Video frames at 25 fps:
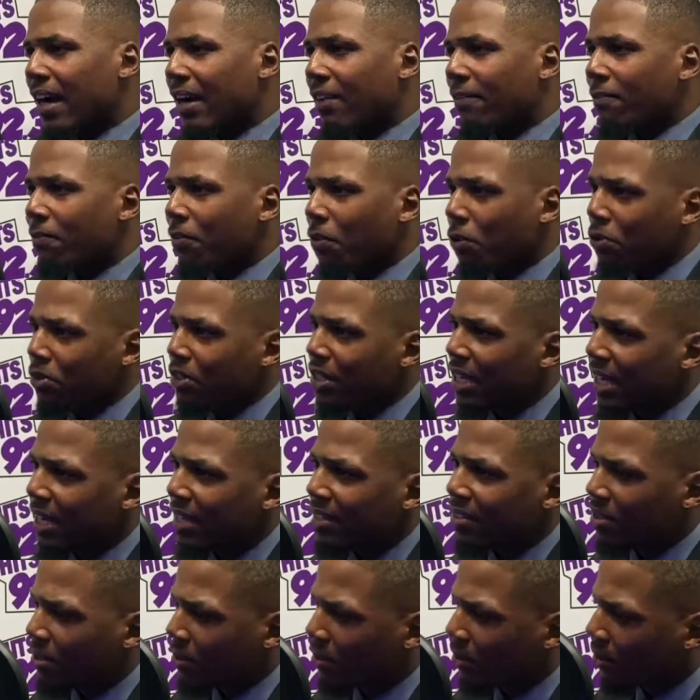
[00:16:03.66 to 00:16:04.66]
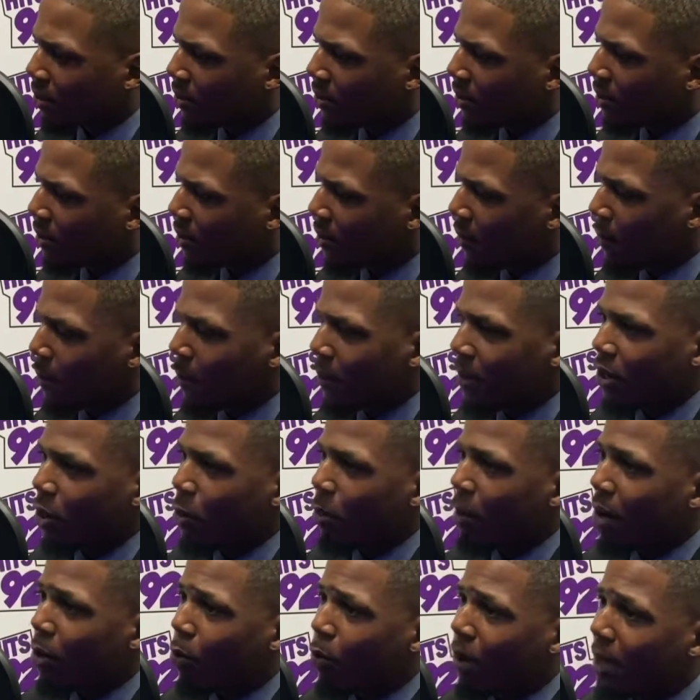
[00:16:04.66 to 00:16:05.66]
first had to
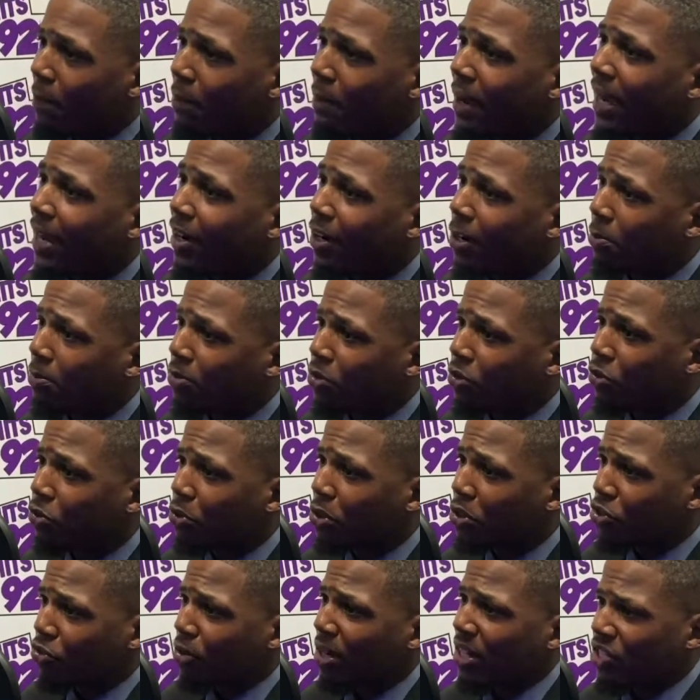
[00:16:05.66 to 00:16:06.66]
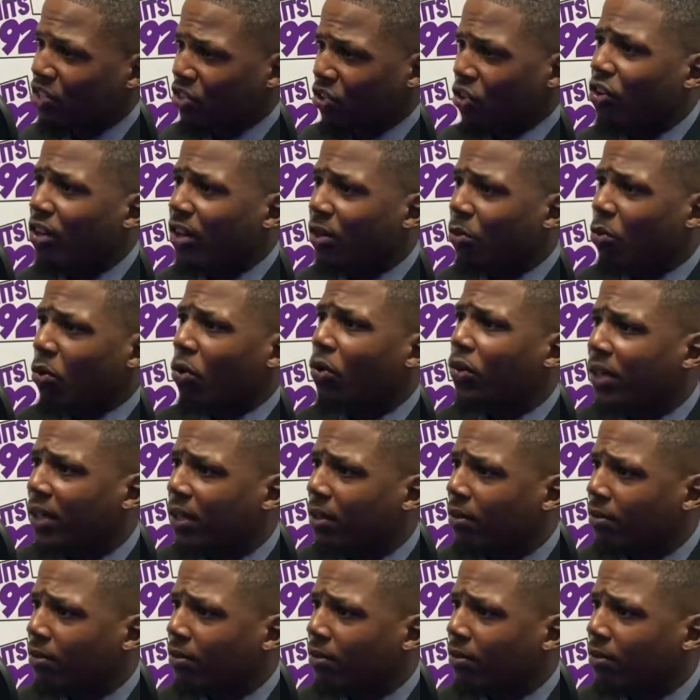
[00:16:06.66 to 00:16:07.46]
build my way back up to it. So I started working.